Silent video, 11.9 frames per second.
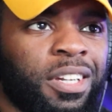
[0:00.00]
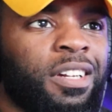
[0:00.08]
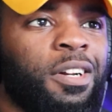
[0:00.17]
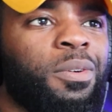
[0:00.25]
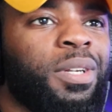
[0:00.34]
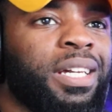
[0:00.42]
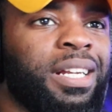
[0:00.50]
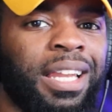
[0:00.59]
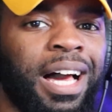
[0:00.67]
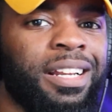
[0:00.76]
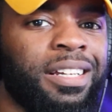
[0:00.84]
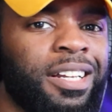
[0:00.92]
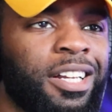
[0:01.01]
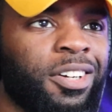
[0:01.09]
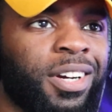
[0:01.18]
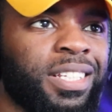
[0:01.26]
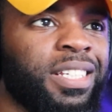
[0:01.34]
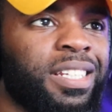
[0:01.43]
You don't need a lot of
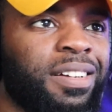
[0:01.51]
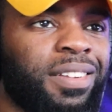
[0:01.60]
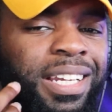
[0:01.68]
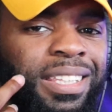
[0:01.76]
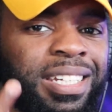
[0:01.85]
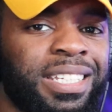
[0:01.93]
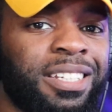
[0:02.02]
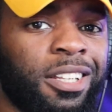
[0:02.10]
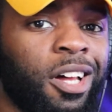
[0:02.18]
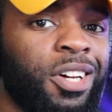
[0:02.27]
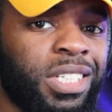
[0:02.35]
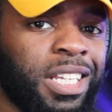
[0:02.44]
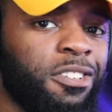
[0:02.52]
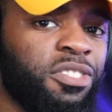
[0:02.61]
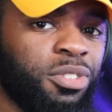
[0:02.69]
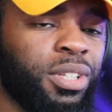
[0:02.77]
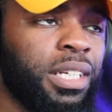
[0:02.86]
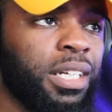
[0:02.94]
crazy stuff. Like, this alone sounds
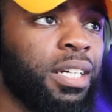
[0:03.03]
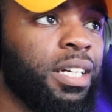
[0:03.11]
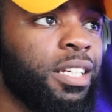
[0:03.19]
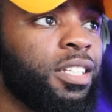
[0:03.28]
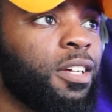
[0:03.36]
really good.